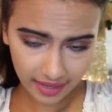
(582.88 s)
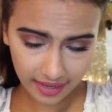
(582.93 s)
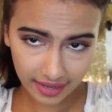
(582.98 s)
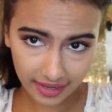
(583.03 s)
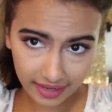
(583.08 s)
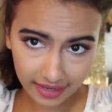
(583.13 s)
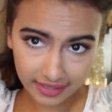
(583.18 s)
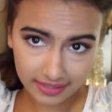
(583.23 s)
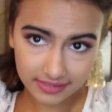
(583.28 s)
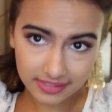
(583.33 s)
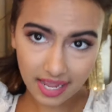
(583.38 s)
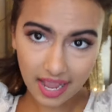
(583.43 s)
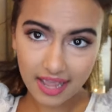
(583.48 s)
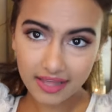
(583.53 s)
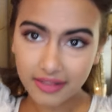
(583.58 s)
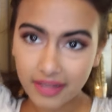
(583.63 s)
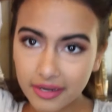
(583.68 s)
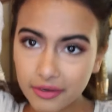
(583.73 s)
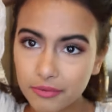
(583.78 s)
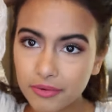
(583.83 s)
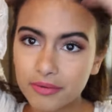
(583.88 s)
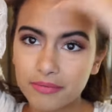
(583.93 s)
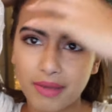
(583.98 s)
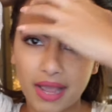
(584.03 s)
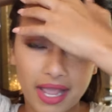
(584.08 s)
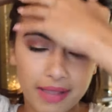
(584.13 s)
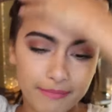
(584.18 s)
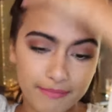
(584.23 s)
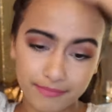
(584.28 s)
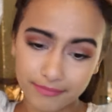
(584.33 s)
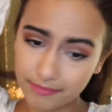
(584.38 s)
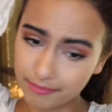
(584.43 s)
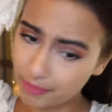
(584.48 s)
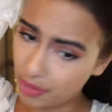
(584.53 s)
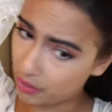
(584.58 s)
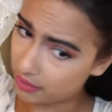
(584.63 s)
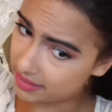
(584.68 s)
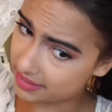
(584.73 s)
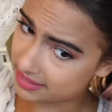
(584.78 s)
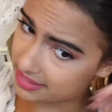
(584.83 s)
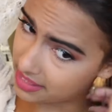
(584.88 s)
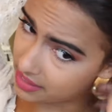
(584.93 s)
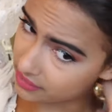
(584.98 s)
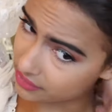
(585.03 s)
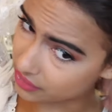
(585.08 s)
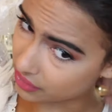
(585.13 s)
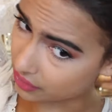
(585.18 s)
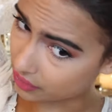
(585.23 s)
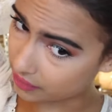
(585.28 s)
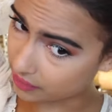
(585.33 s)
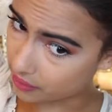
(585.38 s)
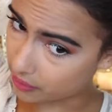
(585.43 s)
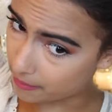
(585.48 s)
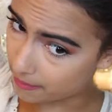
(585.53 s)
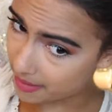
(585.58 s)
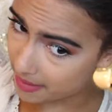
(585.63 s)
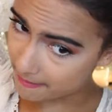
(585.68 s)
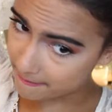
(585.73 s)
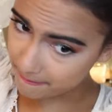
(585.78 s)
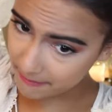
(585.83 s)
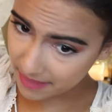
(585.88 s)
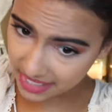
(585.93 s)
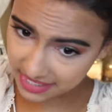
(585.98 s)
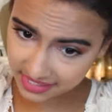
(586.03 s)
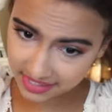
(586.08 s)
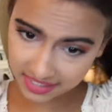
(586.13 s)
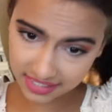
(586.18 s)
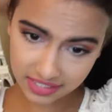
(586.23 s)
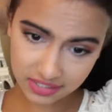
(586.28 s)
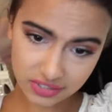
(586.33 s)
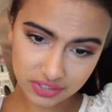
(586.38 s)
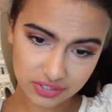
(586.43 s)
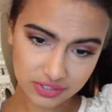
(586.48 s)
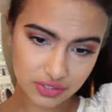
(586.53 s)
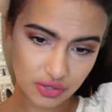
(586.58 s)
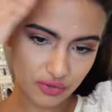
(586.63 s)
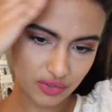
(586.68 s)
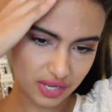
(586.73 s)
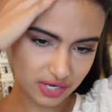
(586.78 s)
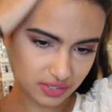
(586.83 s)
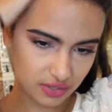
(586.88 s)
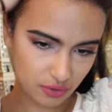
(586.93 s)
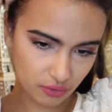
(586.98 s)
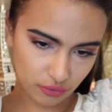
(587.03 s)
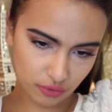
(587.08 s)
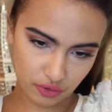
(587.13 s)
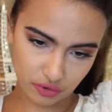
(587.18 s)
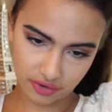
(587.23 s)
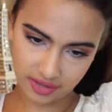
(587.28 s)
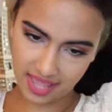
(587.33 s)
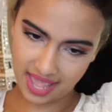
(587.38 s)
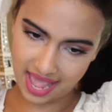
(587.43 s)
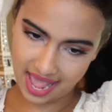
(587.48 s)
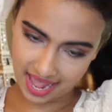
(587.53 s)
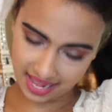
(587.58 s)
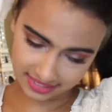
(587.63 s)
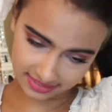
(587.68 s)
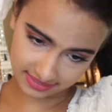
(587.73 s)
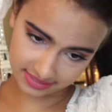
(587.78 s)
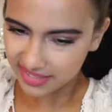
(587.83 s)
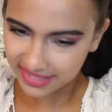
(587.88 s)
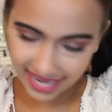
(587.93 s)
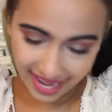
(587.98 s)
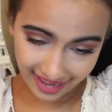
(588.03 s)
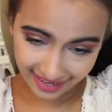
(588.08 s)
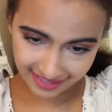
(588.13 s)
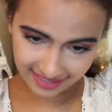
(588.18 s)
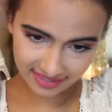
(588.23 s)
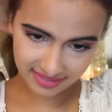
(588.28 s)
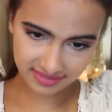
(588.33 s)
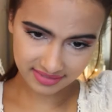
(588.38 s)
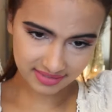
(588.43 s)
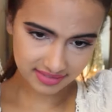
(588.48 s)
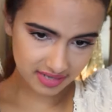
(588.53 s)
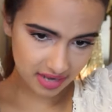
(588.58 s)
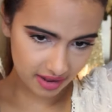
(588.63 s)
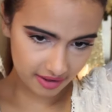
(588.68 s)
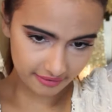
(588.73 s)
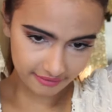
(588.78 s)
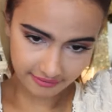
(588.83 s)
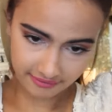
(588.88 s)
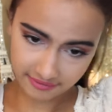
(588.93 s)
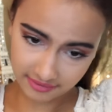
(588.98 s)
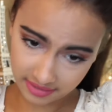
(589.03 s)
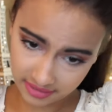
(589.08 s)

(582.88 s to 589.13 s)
And I like when my ponytails are a little bit messy, just so they don't look as tight and stuff.